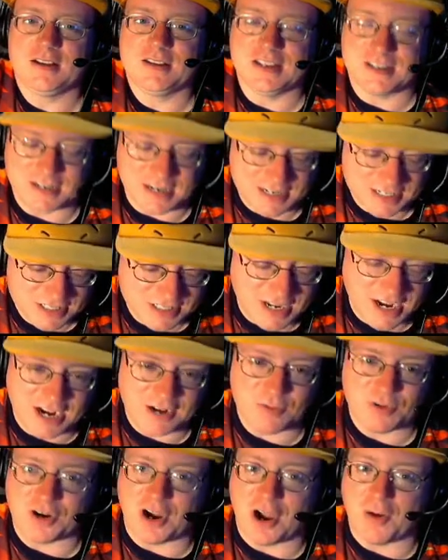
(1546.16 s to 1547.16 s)
Getting kind of
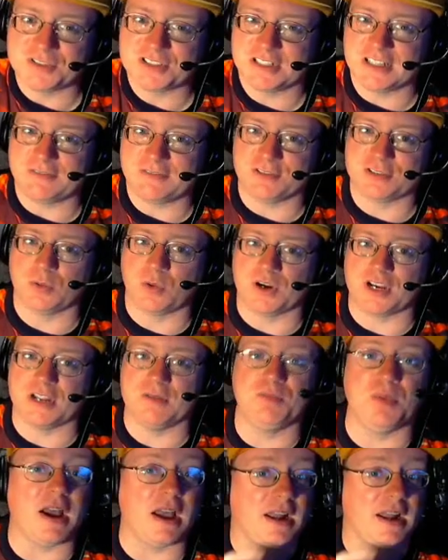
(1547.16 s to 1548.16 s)
scared. We're almost at level 20.
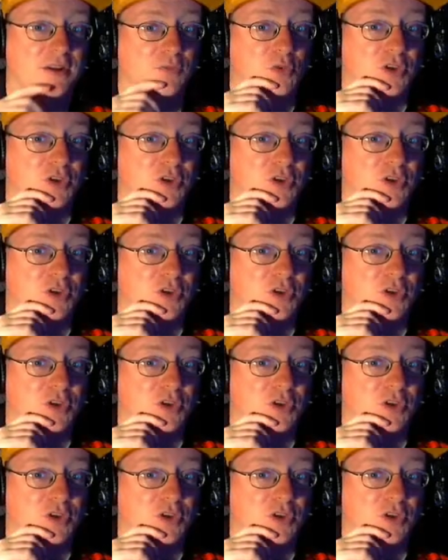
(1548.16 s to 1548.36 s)
But